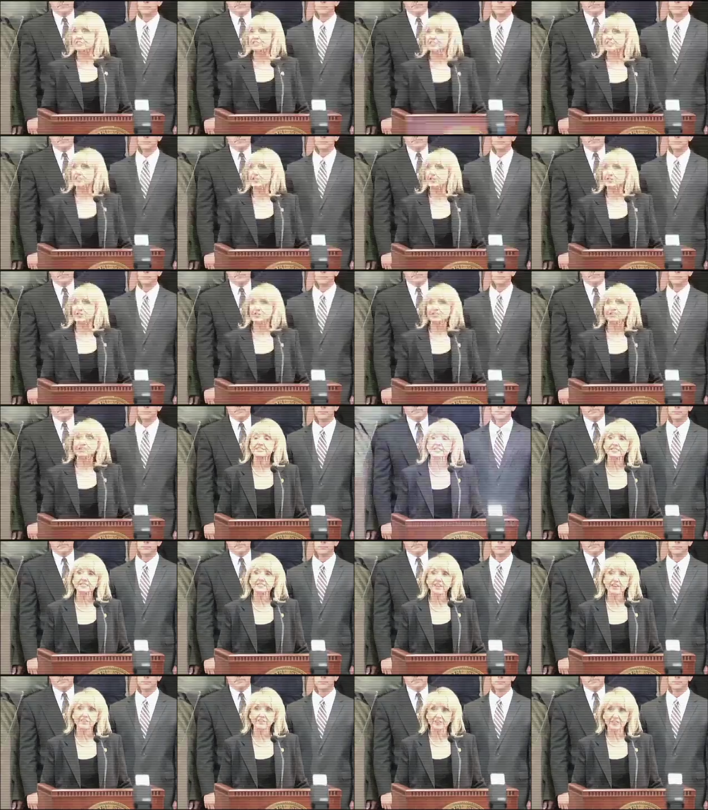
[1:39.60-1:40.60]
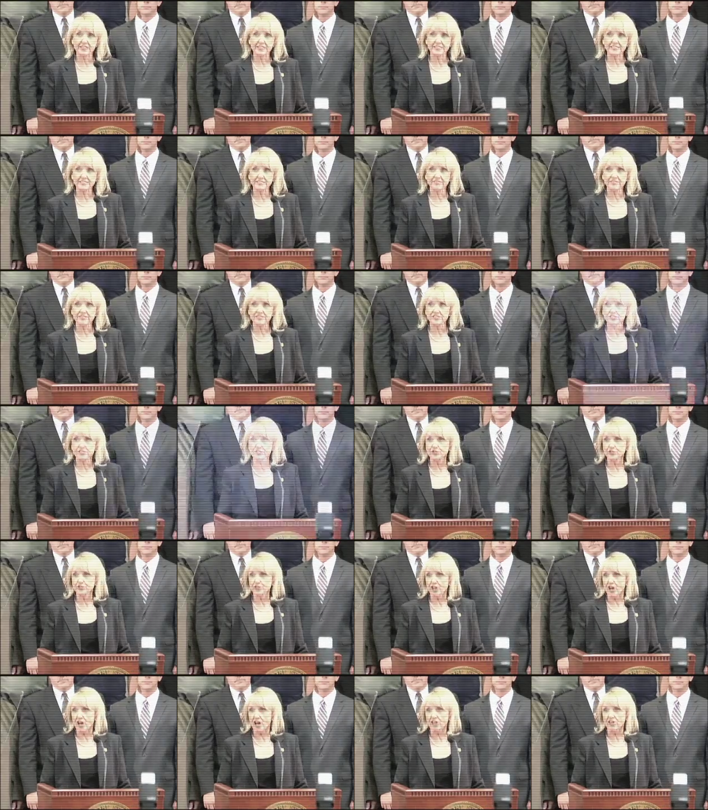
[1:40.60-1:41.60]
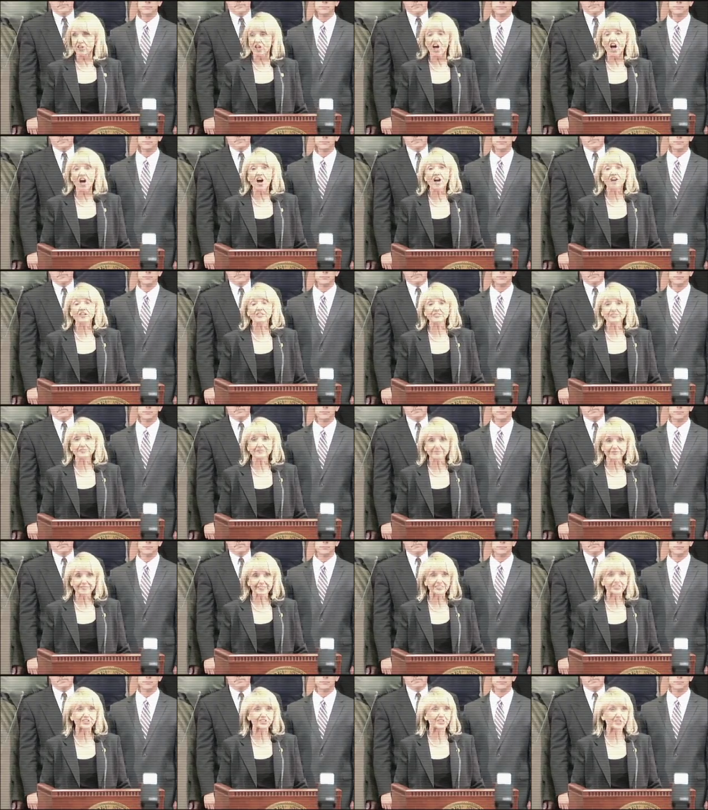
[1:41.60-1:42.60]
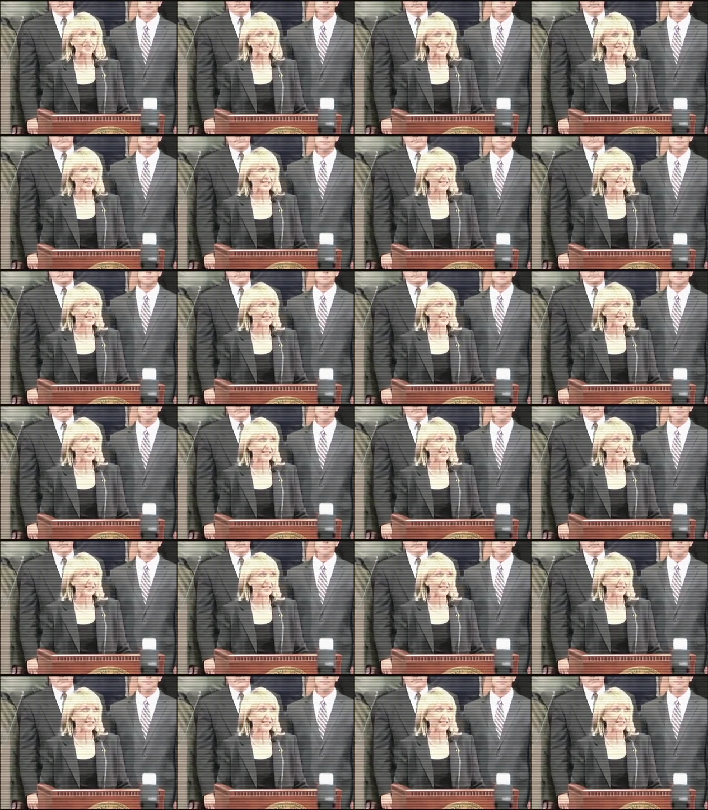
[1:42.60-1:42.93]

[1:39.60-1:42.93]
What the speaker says: (no speaker visible)